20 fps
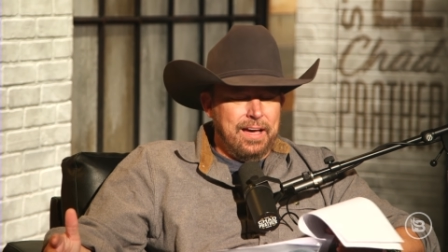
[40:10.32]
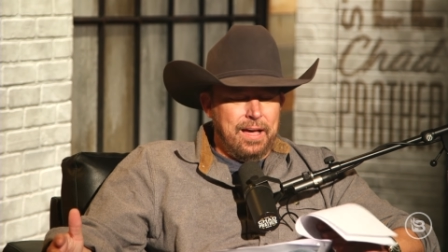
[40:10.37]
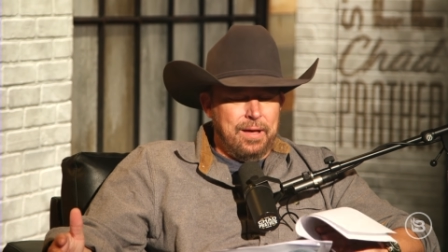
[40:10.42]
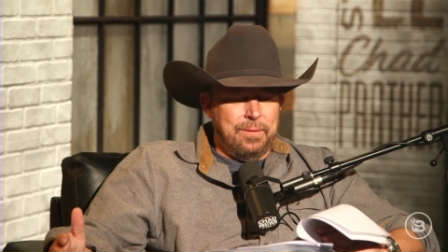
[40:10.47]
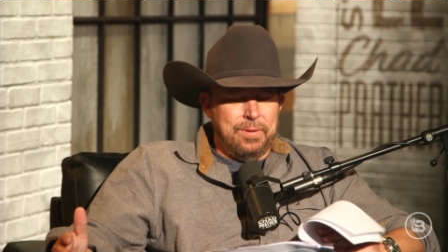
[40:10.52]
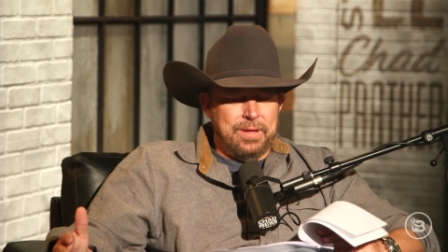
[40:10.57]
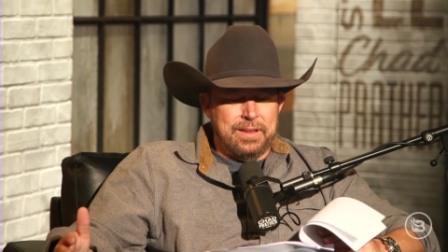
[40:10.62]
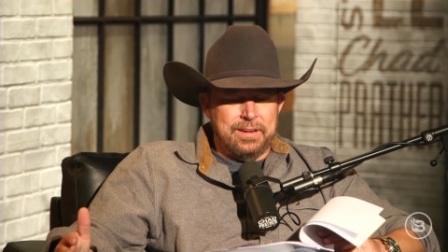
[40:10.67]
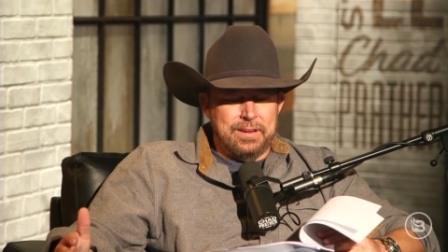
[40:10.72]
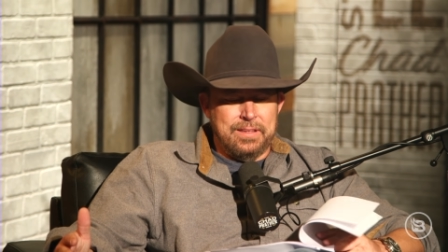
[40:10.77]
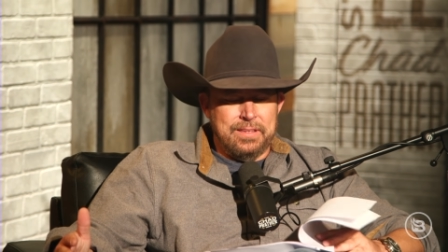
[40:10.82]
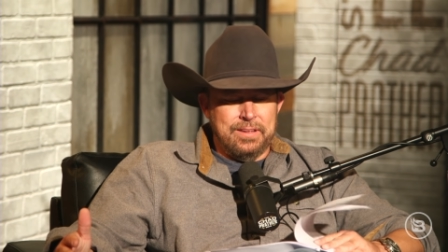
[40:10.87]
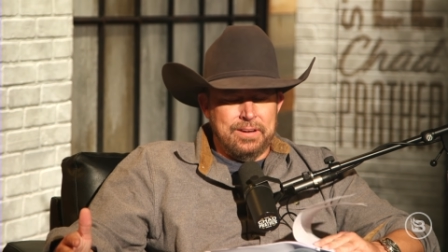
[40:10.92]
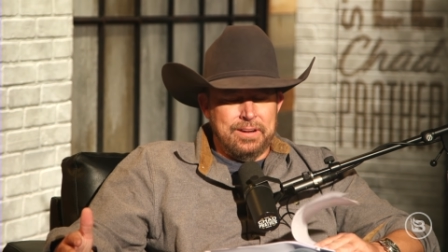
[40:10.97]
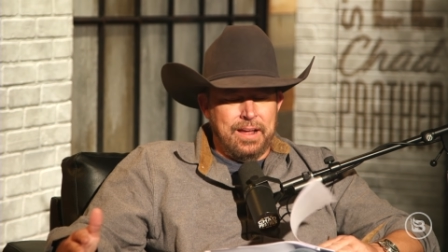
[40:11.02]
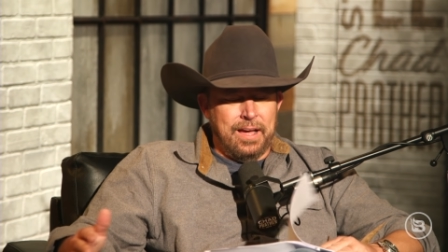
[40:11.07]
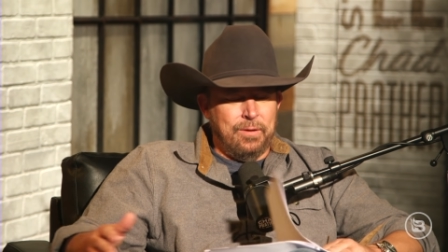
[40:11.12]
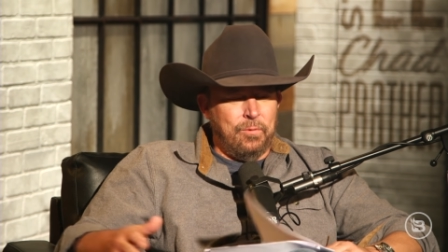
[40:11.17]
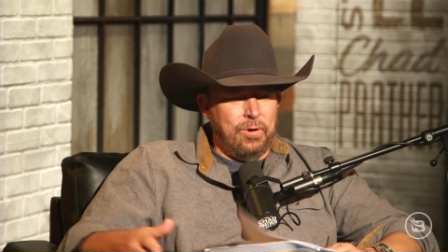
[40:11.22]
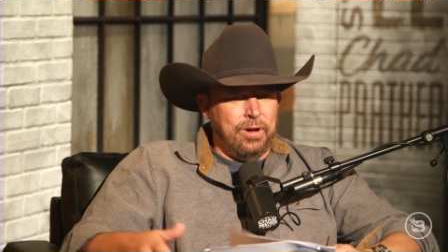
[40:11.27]
I mean, you're
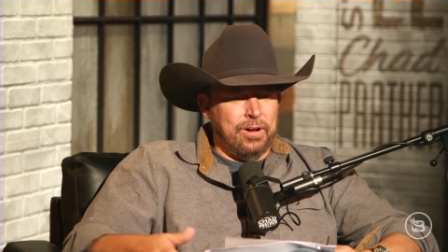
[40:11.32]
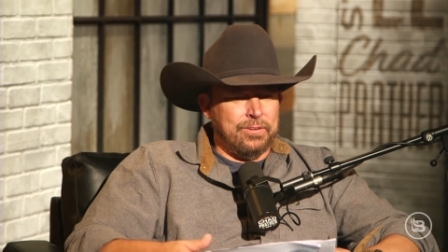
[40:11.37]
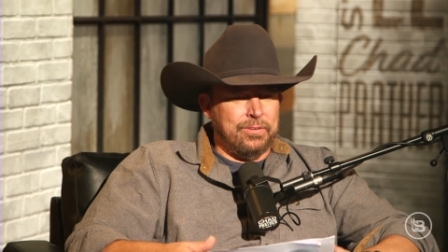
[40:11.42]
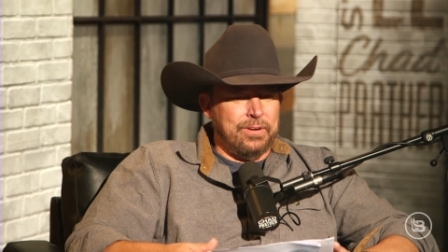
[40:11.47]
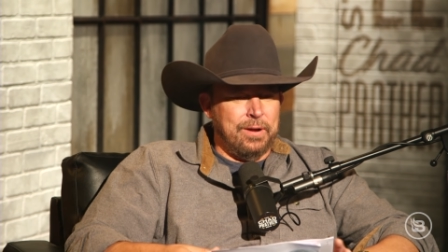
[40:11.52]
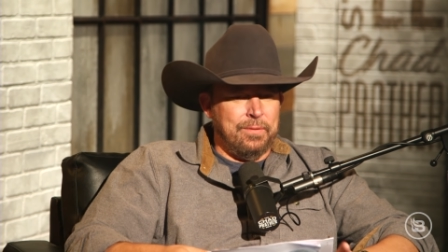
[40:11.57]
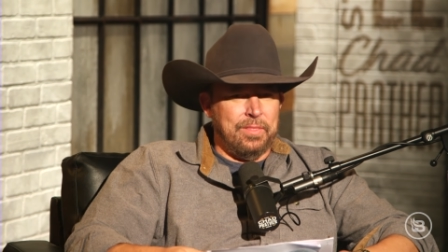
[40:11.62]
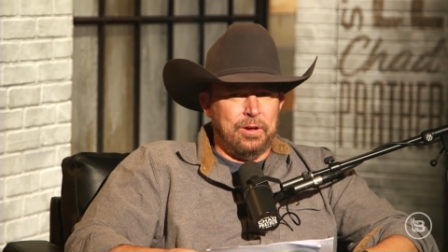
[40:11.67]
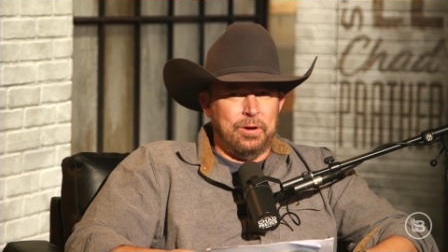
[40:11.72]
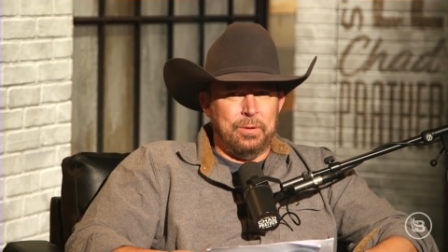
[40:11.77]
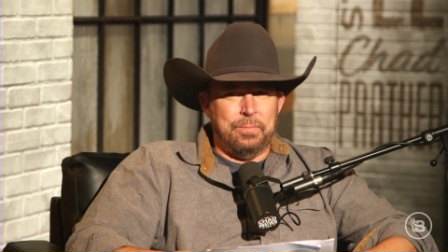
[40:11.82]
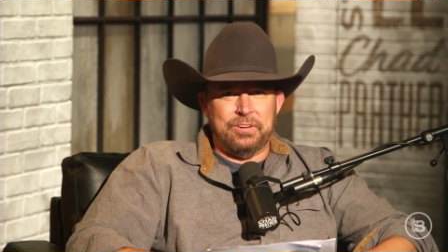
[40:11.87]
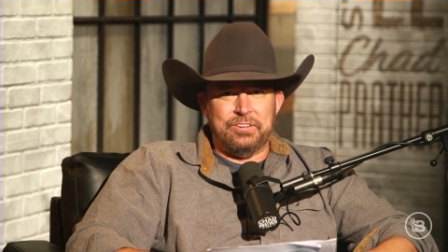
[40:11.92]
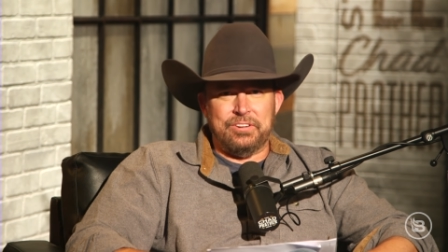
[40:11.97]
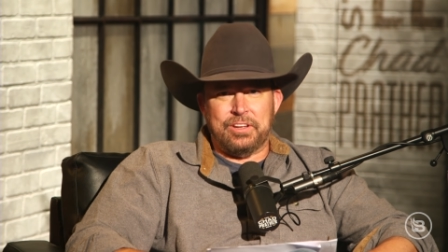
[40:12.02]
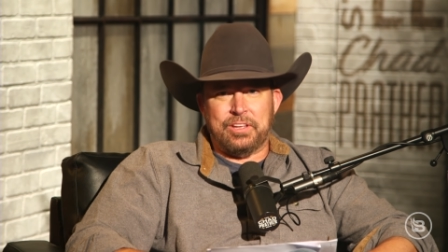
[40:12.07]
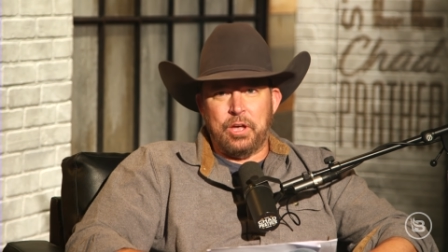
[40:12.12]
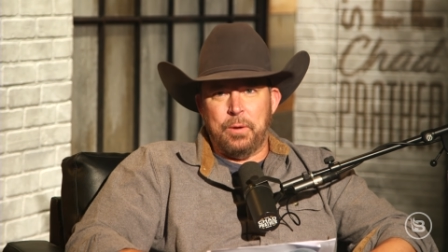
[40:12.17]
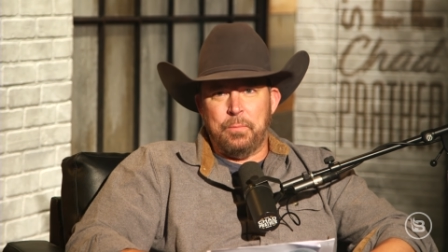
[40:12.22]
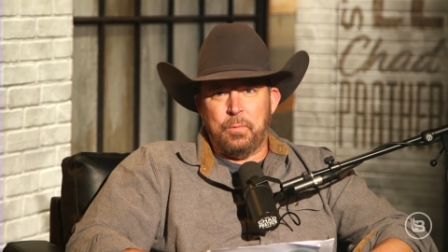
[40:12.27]
not walking around with a whole bunch
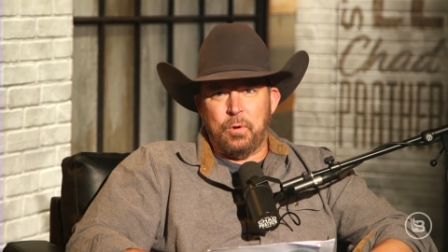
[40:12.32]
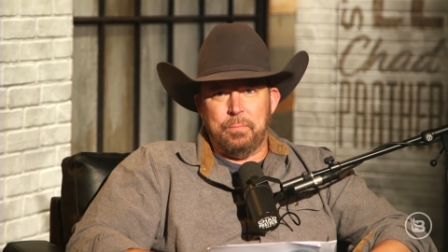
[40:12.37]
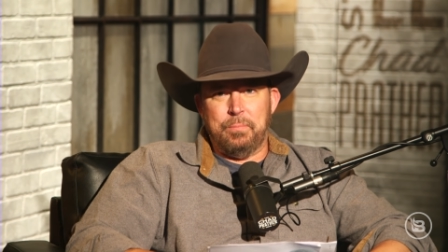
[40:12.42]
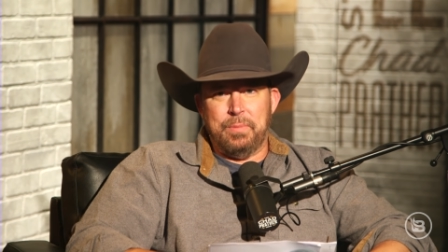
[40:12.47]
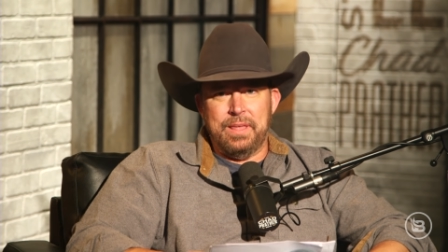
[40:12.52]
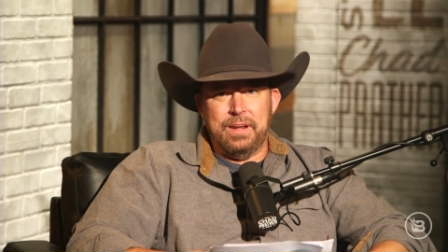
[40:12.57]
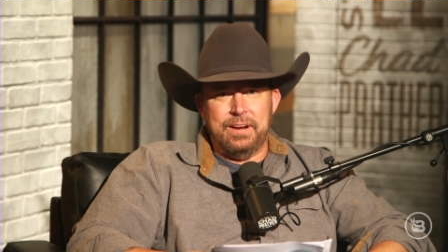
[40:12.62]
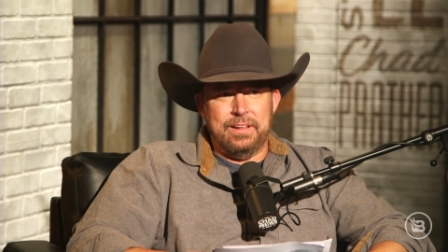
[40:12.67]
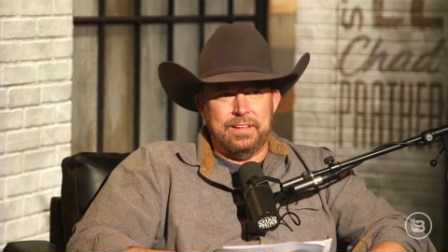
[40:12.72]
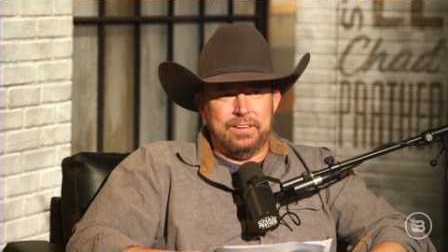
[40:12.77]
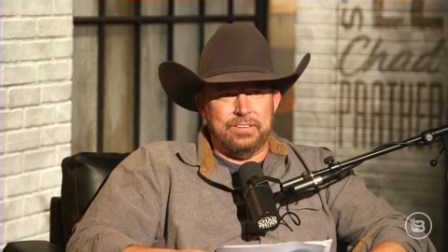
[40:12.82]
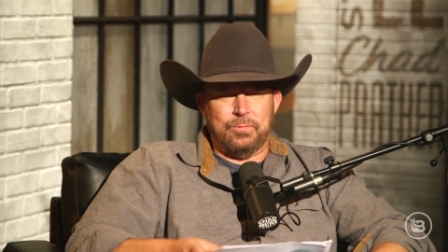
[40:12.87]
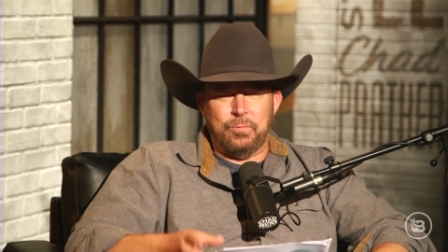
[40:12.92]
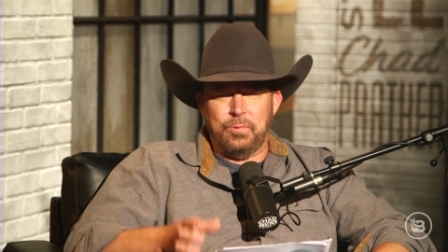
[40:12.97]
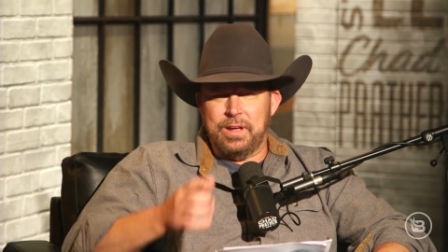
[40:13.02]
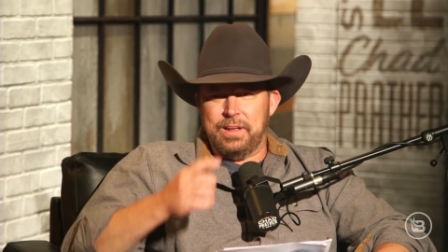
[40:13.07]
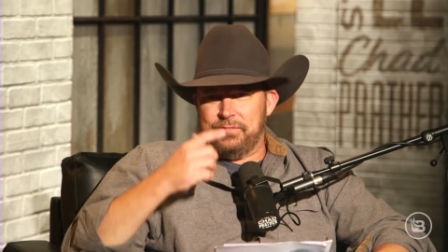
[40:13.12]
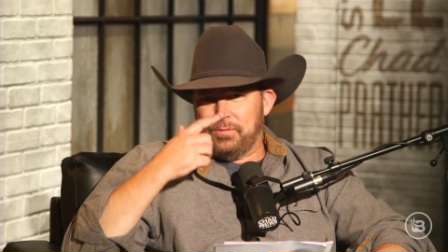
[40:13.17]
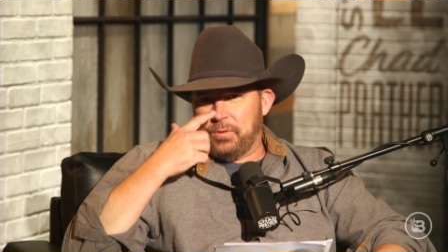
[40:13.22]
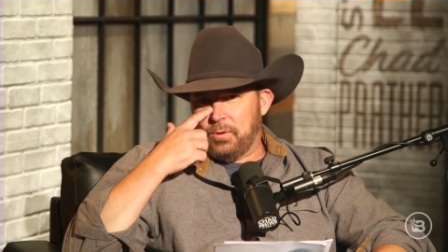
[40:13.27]
of comorbidities and
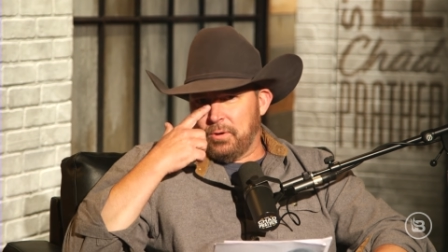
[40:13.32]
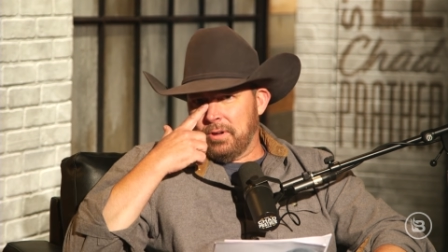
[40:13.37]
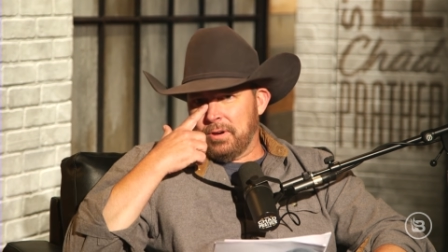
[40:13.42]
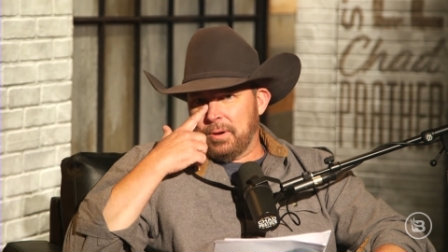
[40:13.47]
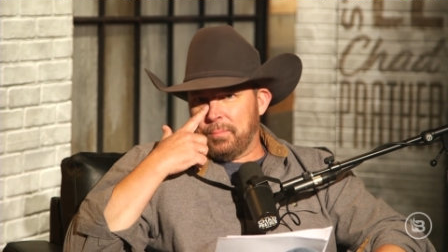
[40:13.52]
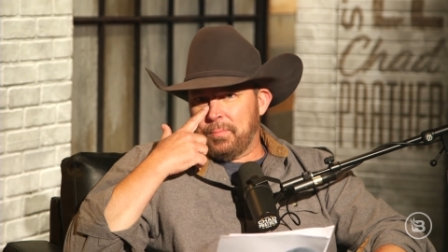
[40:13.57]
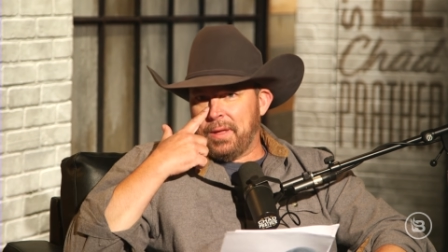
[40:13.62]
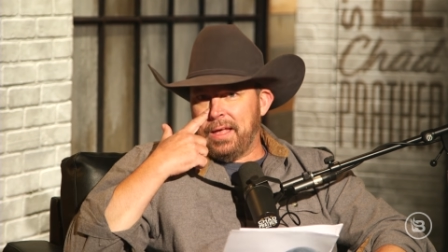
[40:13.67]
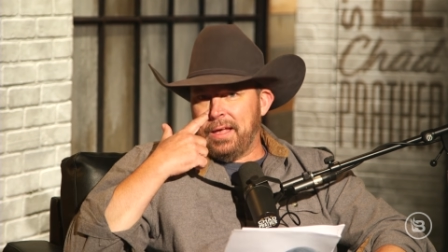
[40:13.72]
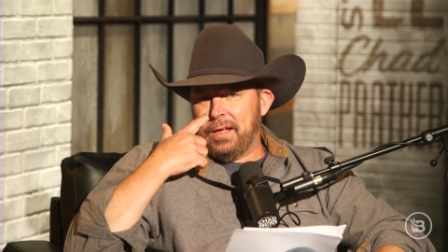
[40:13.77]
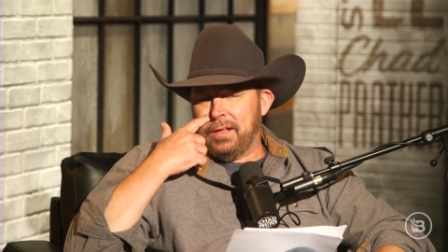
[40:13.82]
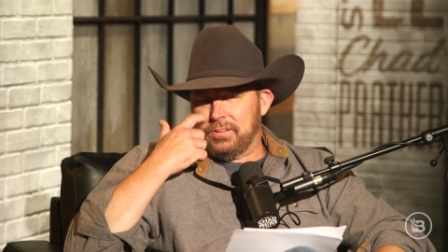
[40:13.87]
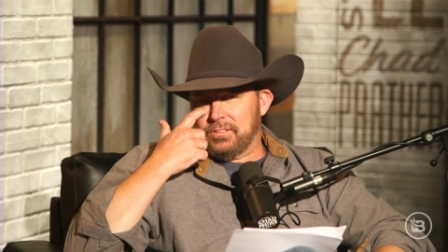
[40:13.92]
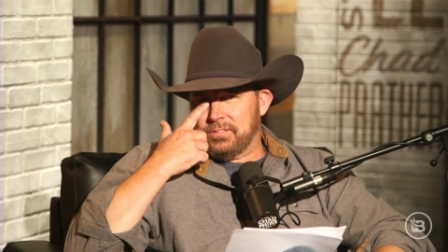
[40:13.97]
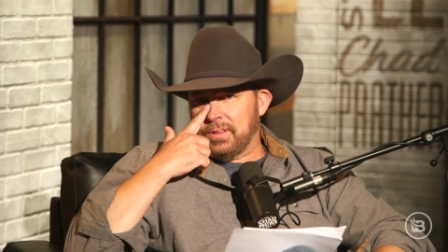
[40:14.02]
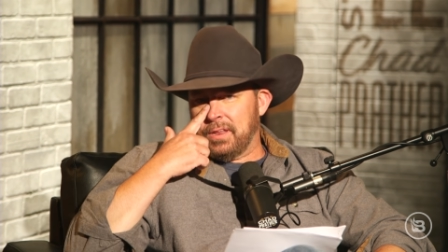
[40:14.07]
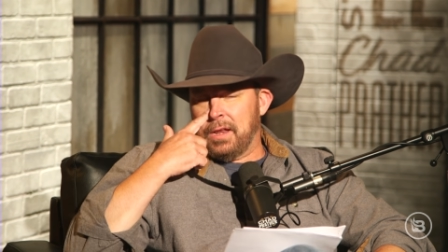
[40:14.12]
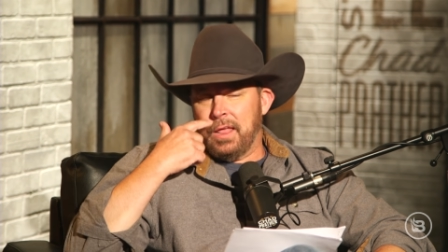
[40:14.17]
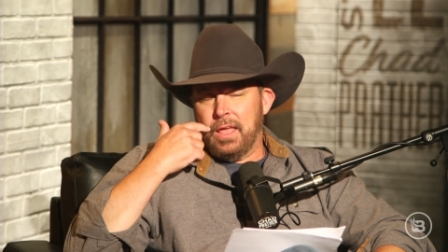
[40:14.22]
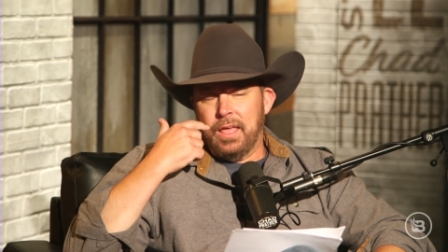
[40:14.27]
weighing 400
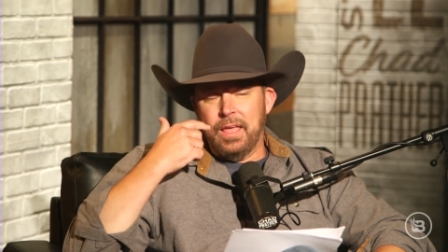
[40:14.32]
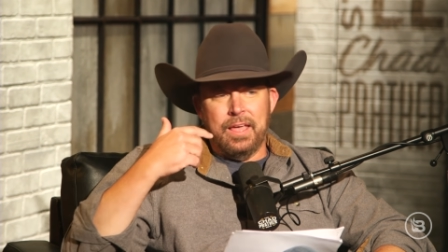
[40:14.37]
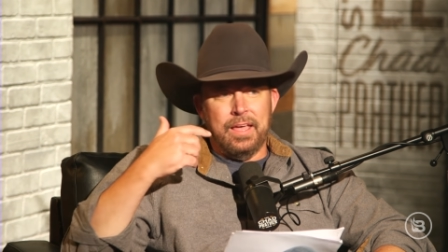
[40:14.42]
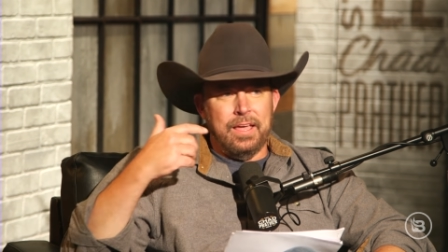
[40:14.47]
pounds and